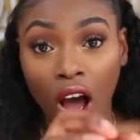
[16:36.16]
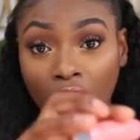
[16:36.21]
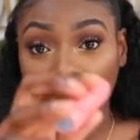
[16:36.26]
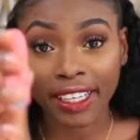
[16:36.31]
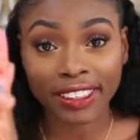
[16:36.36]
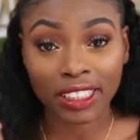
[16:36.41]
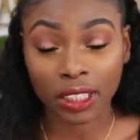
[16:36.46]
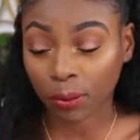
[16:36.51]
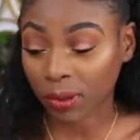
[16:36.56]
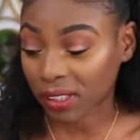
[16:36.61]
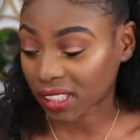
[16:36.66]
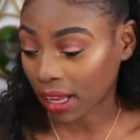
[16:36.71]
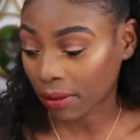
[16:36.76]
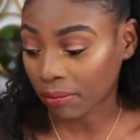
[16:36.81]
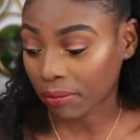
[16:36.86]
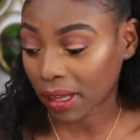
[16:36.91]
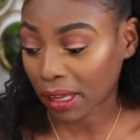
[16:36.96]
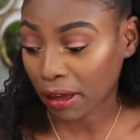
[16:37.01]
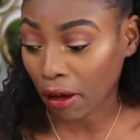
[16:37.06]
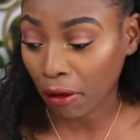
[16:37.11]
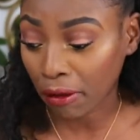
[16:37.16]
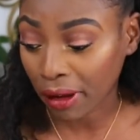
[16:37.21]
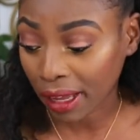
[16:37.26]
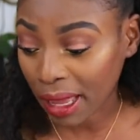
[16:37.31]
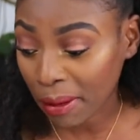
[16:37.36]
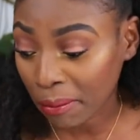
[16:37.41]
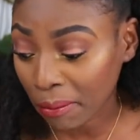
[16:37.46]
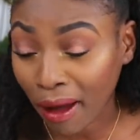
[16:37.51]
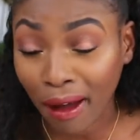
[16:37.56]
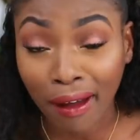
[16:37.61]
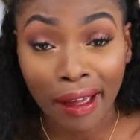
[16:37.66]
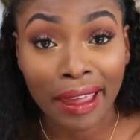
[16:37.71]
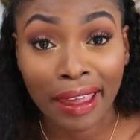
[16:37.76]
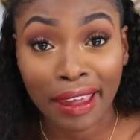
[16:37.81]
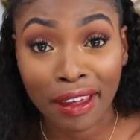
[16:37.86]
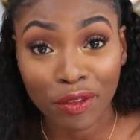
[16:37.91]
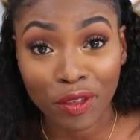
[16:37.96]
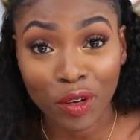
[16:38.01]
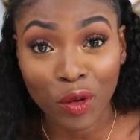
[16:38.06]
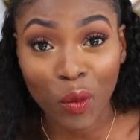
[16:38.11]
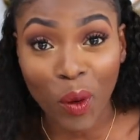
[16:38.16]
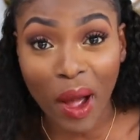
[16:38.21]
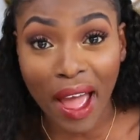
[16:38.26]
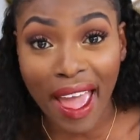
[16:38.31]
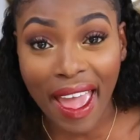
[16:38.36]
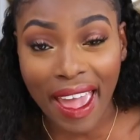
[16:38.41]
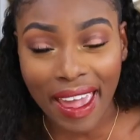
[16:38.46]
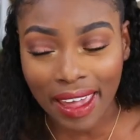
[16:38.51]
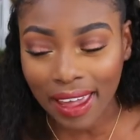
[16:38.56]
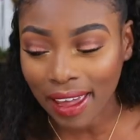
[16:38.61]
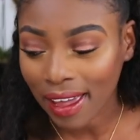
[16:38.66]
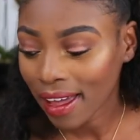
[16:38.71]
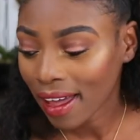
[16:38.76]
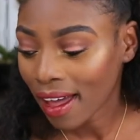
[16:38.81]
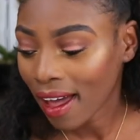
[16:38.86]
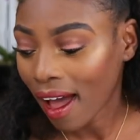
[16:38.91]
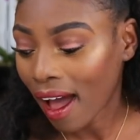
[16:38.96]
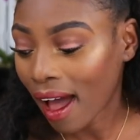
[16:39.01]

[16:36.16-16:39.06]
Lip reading: 100% be going in my giveaway.